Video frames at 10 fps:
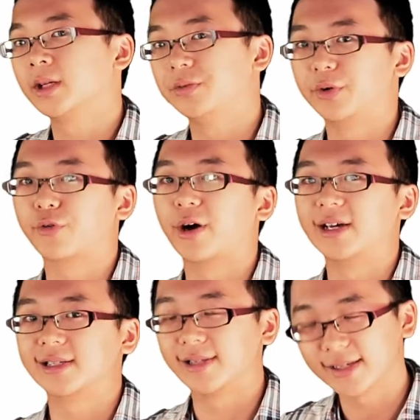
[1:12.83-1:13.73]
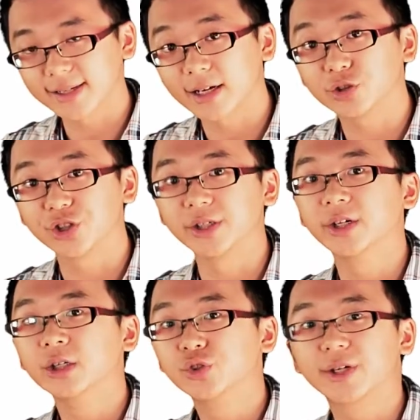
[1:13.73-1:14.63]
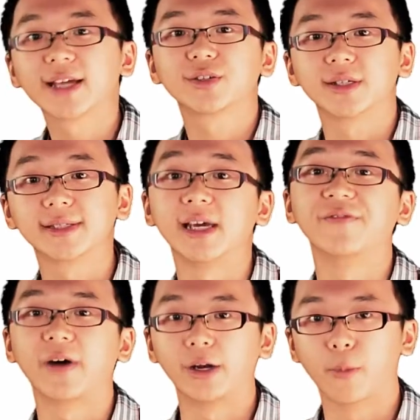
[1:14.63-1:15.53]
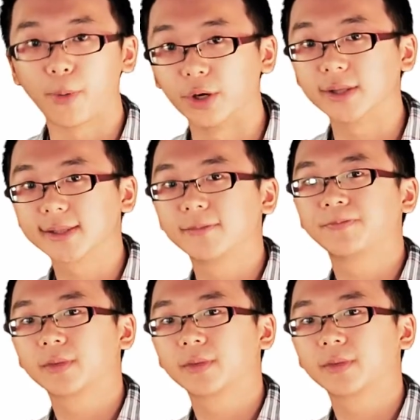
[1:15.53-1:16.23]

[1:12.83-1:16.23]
It requires less energy to get to the same final point.